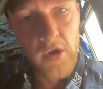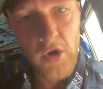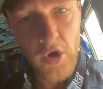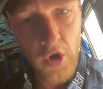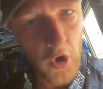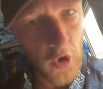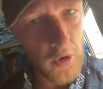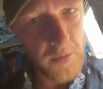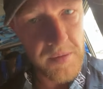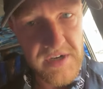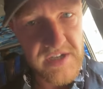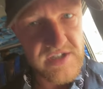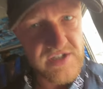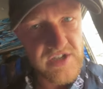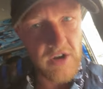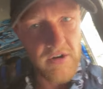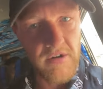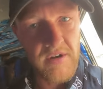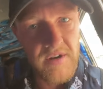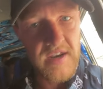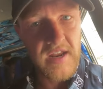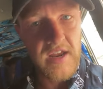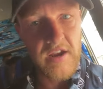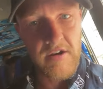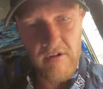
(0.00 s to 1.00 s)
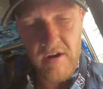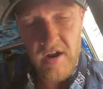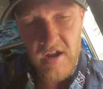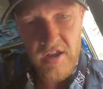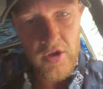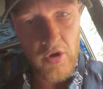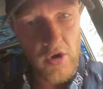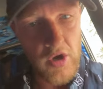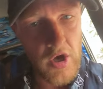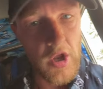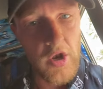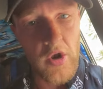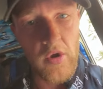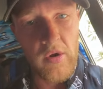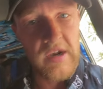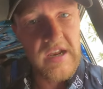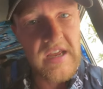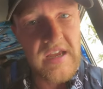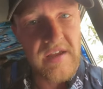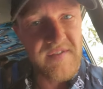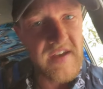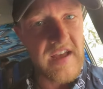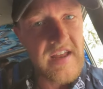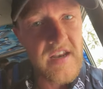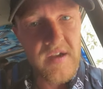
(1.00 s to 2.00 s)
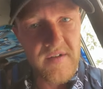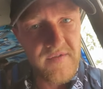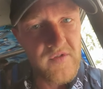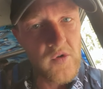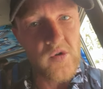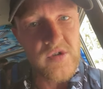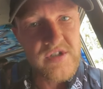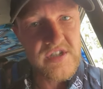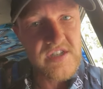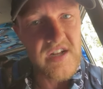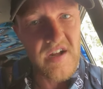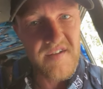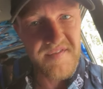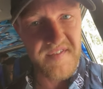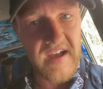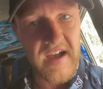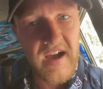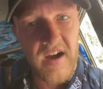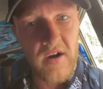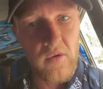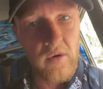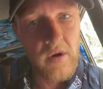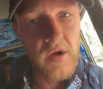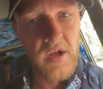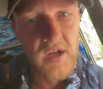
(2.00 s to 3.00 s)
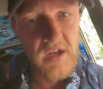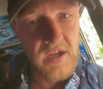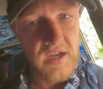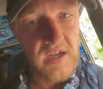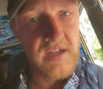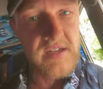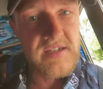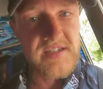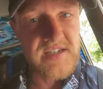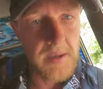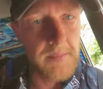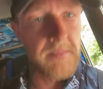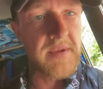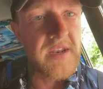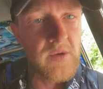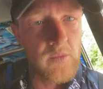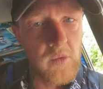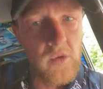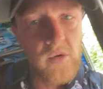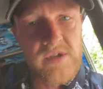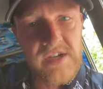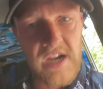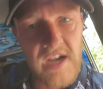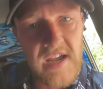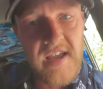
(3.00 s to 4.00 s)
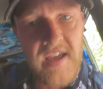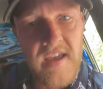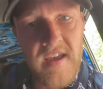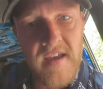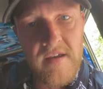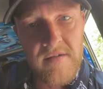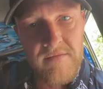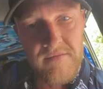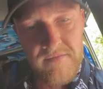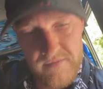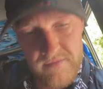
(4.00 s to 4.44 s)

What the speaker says: Nobody's going near it. You cannot leave any of your stuff out. Somebody will take it.